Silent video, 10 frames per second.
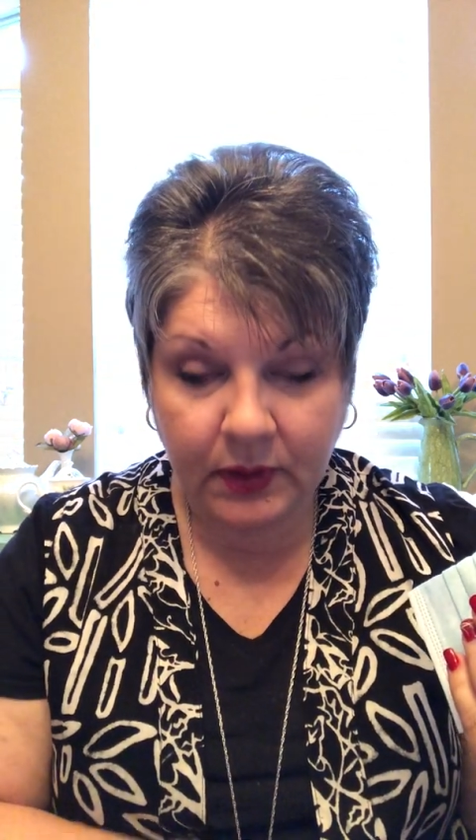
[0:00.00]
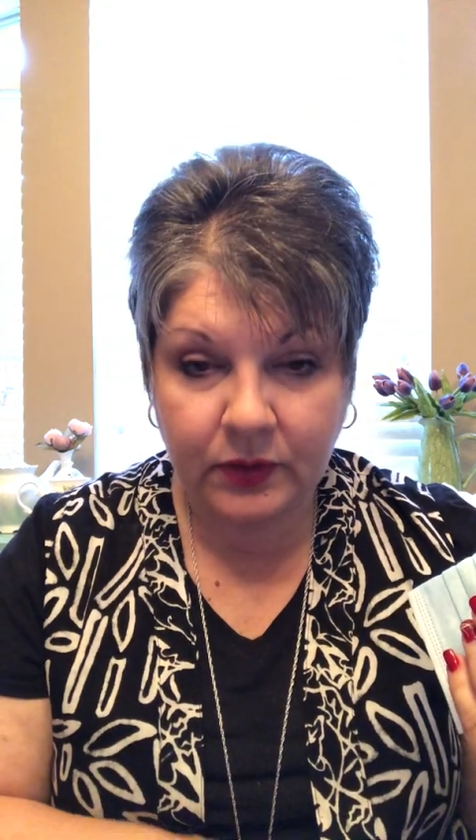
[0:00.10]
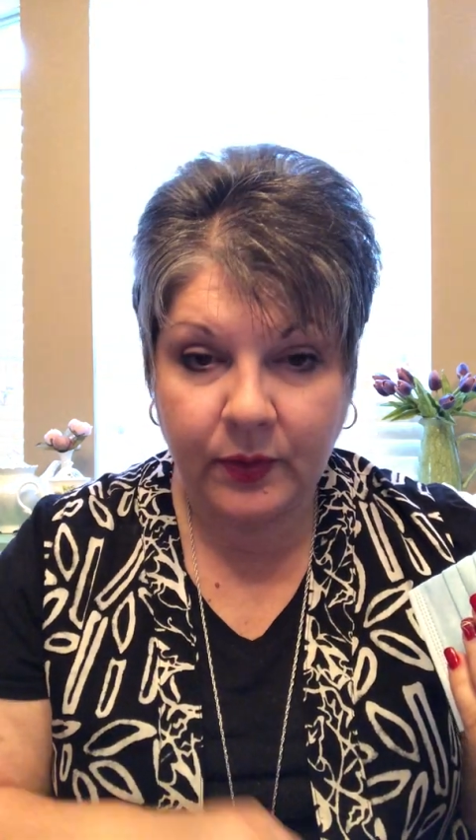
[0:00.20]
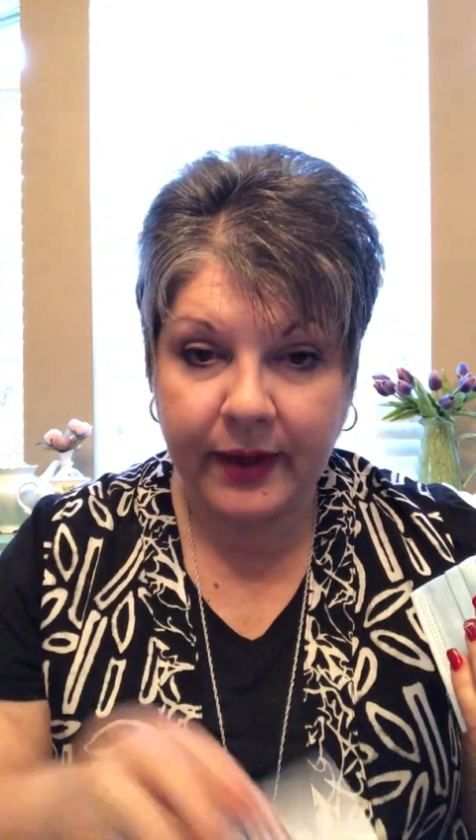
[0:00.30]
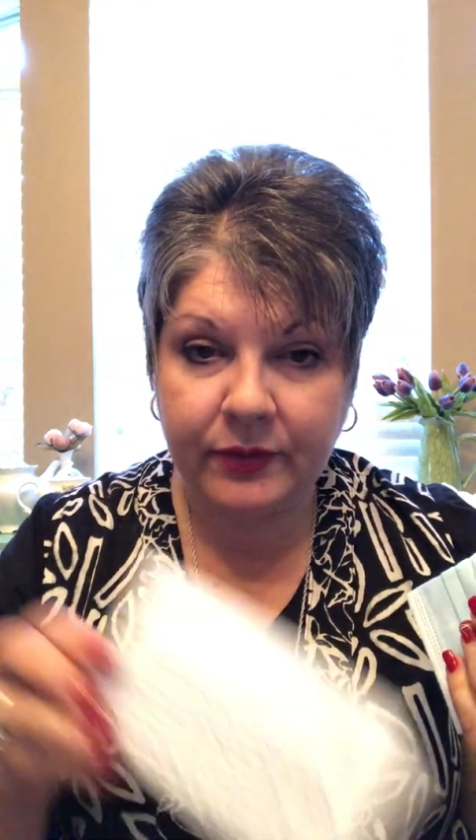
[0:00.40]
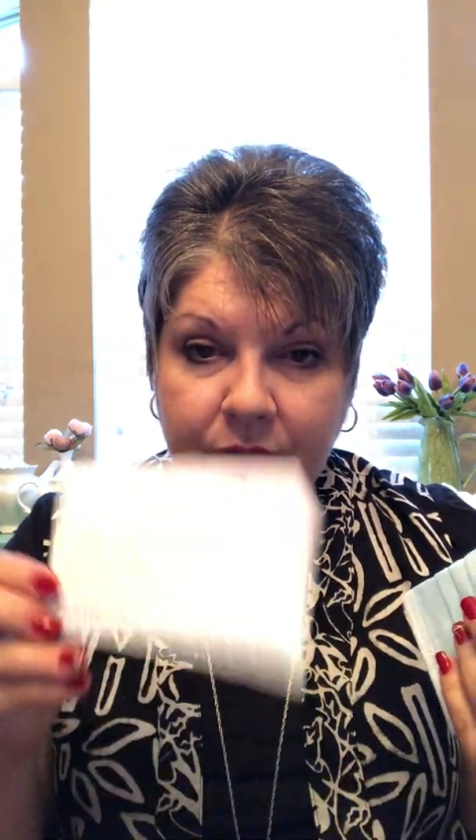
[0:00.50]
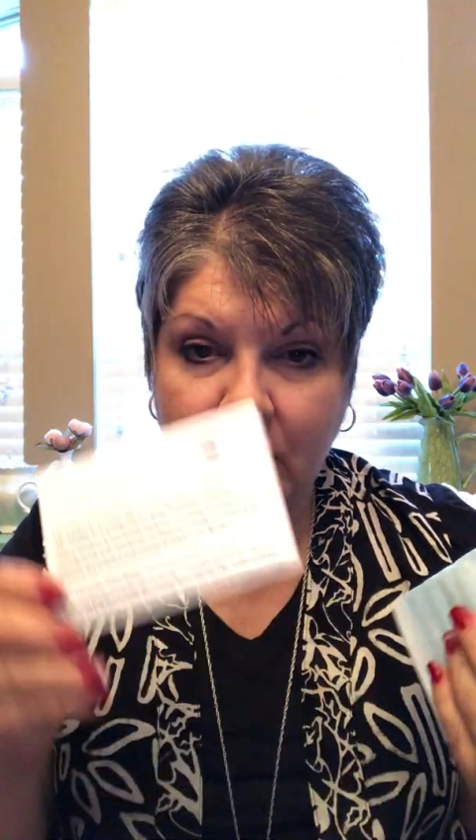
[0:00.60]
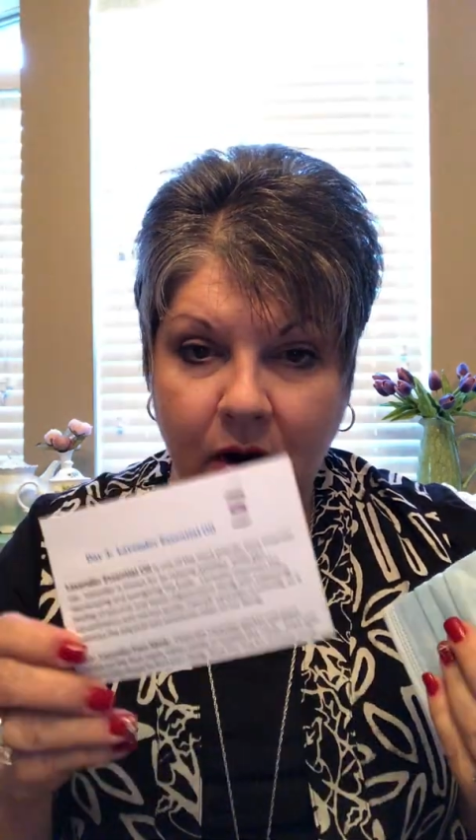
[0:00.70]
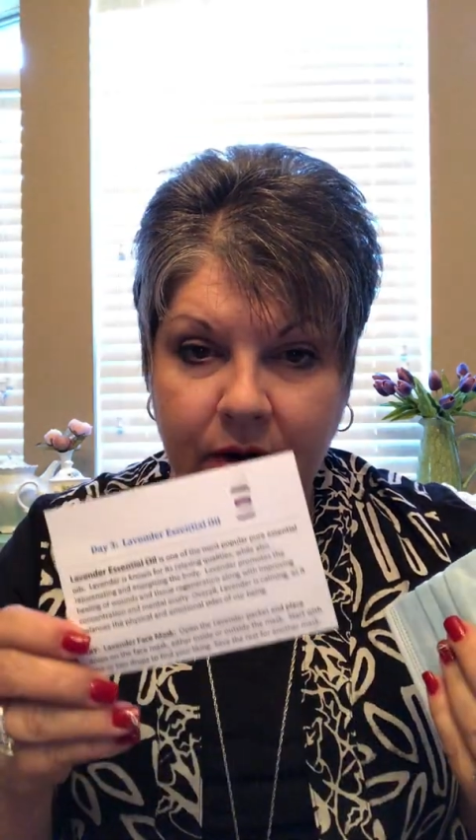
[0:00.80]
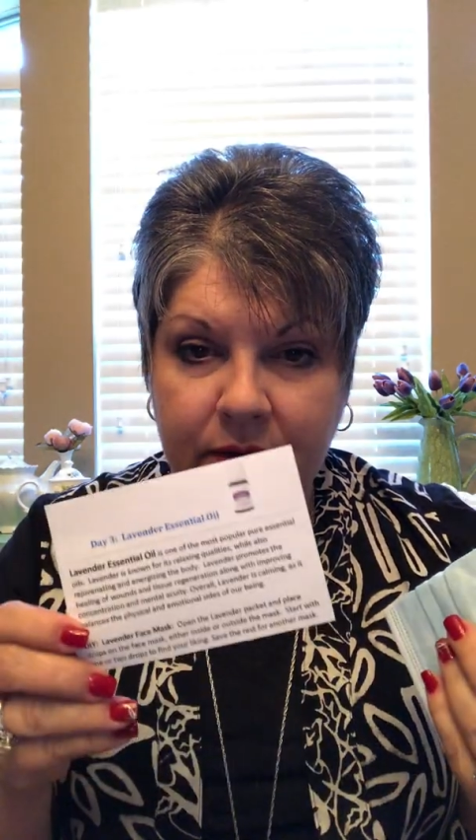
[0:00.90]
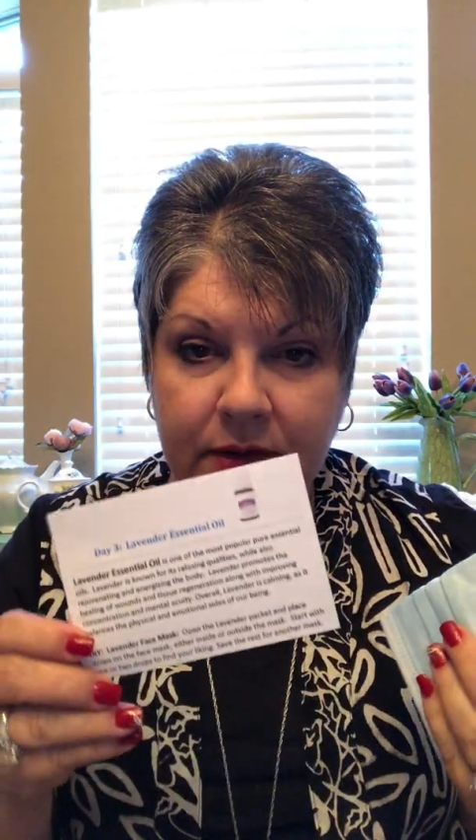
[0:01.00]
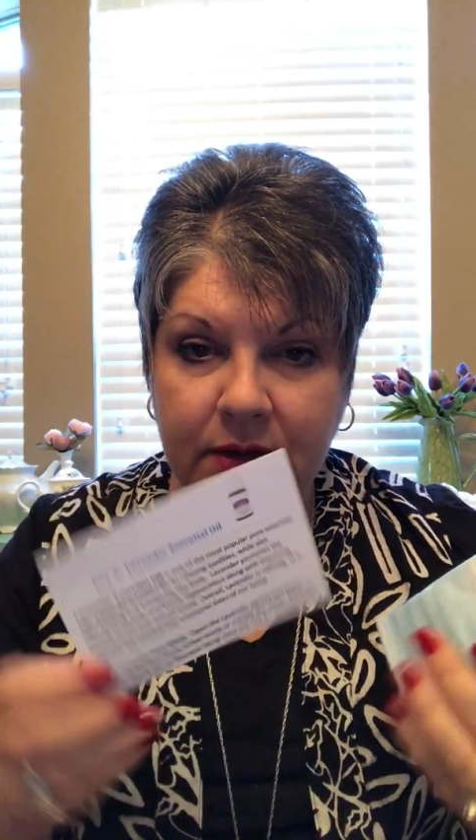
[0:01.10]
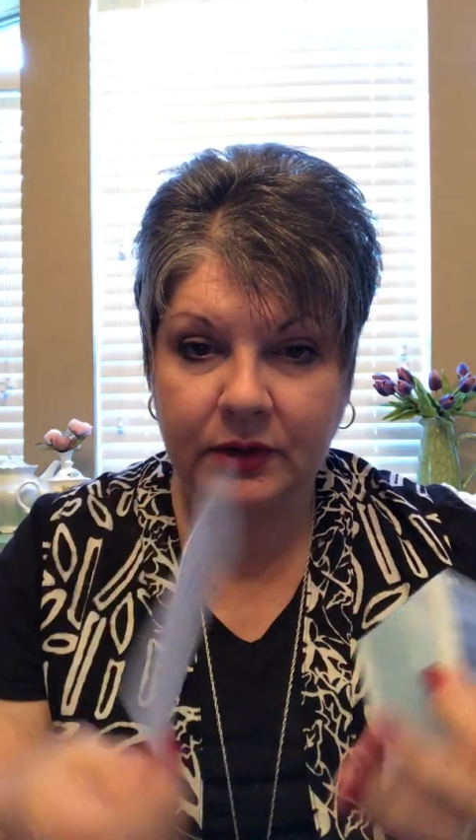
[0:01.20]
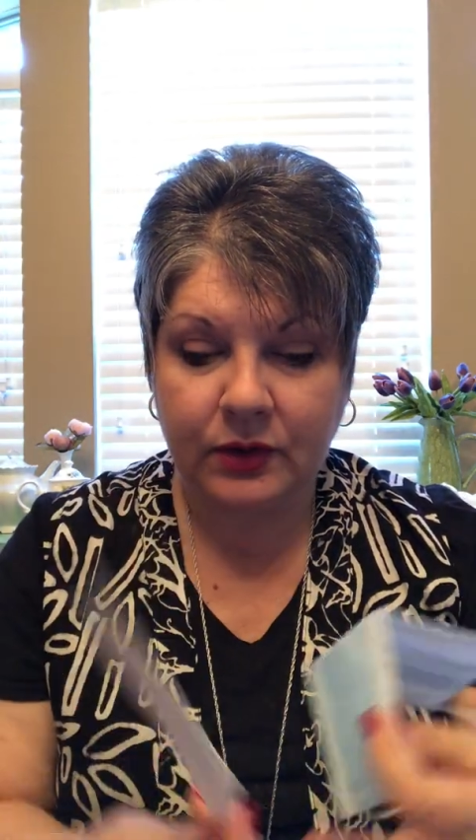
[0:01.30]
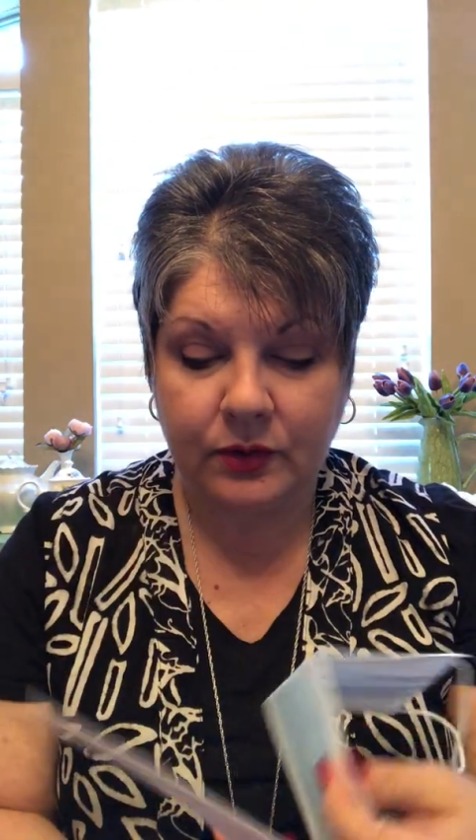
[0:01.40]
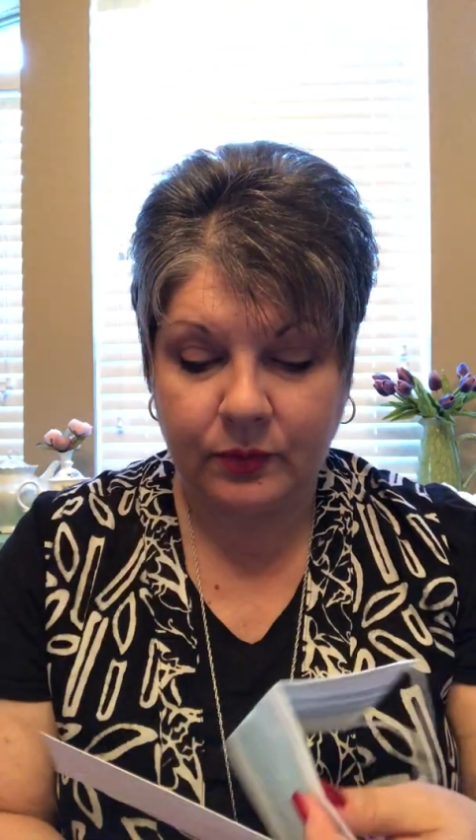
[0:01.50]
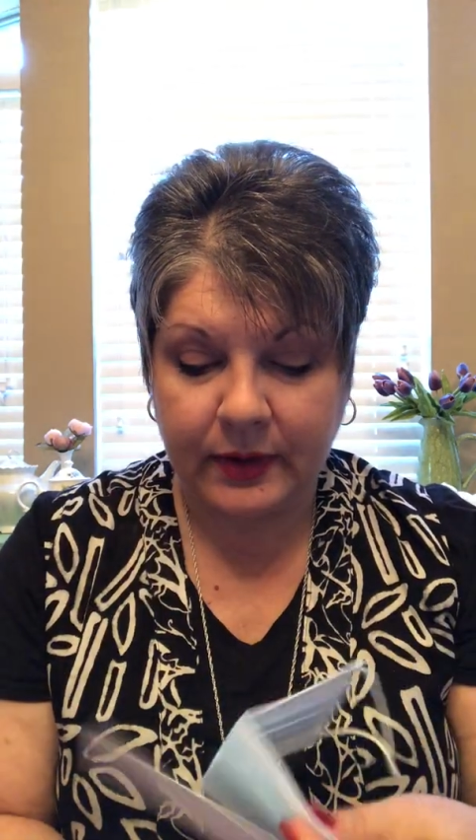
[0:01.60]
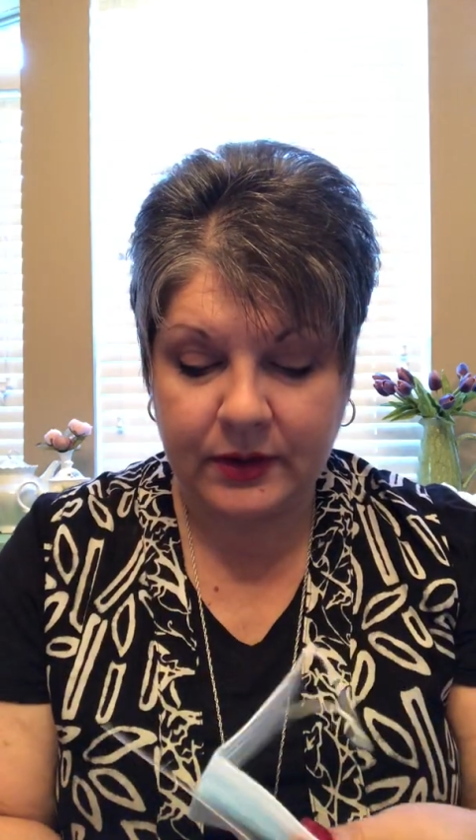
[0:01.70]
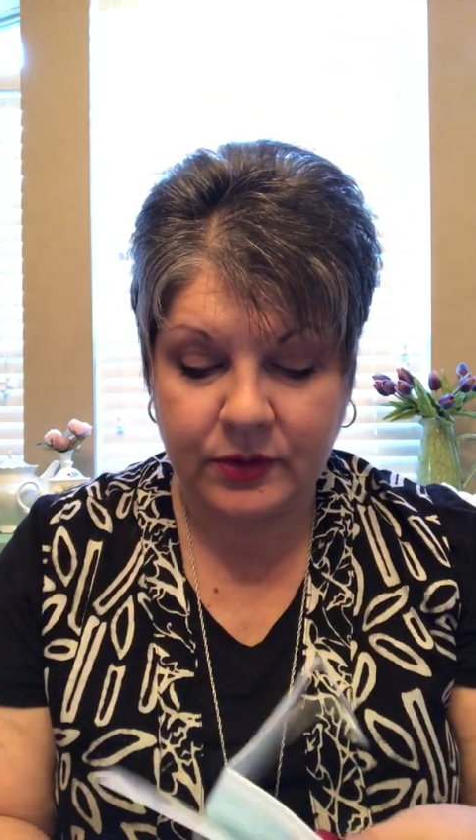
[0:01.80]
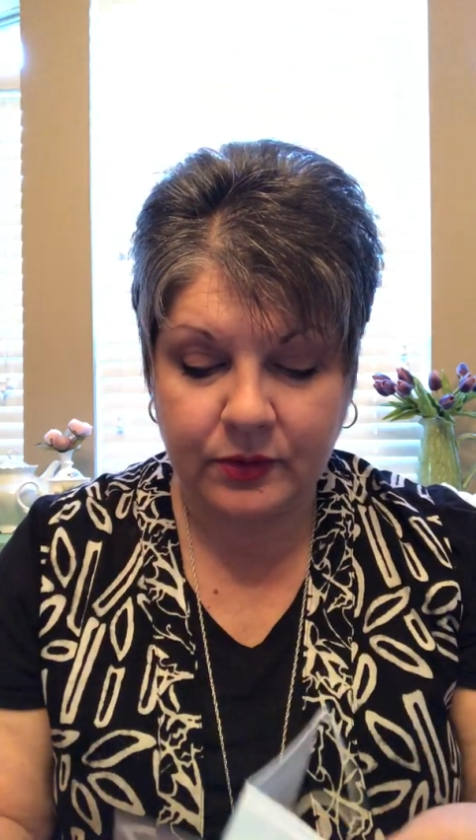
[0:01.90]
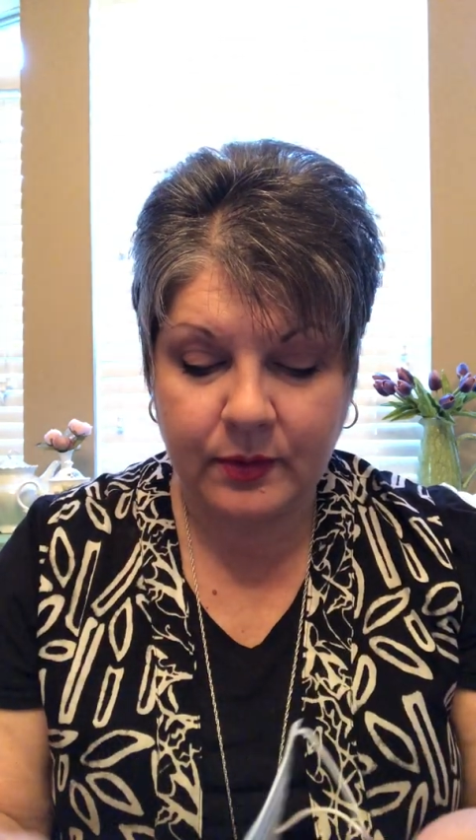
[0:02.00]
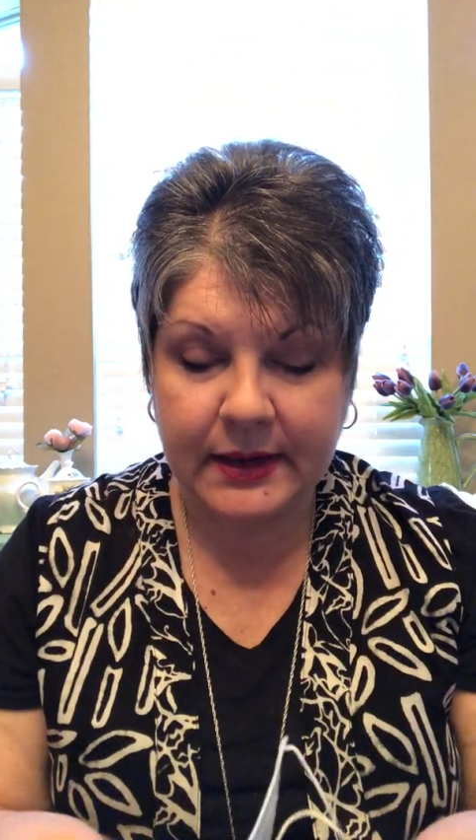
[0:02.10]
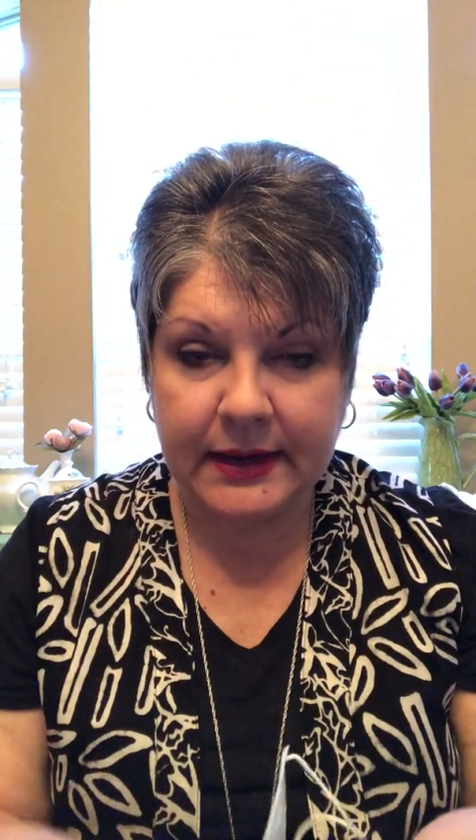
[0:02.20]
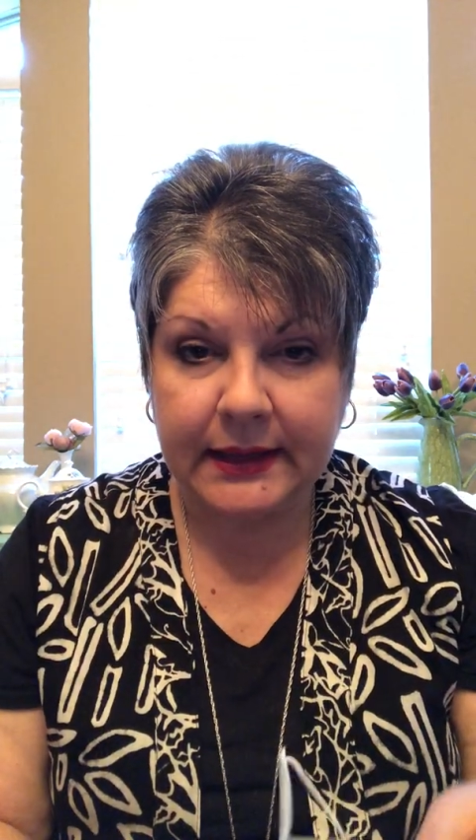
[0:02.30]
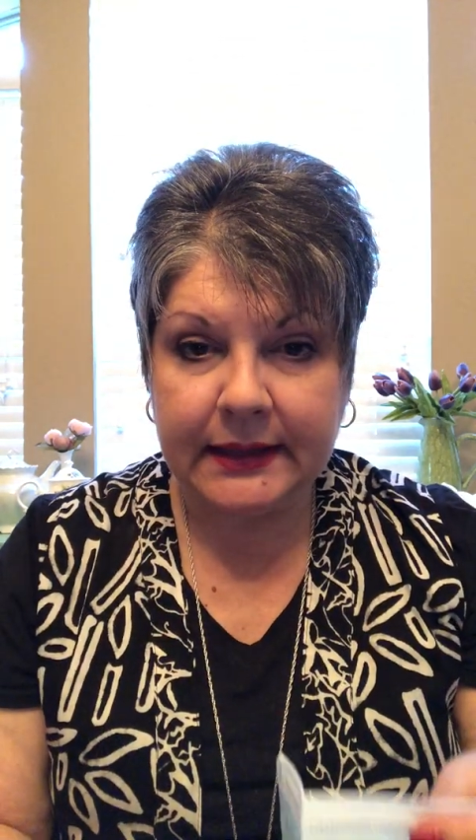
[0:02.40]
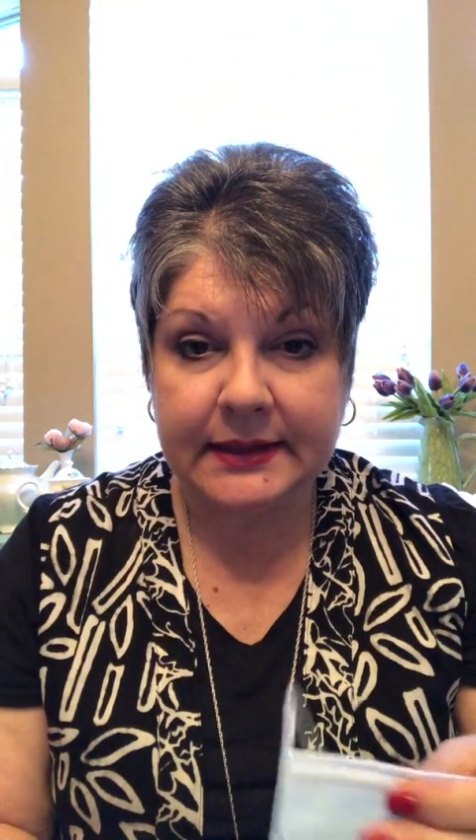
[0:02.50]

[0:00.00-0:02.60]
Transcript: you have your card, you can read through it.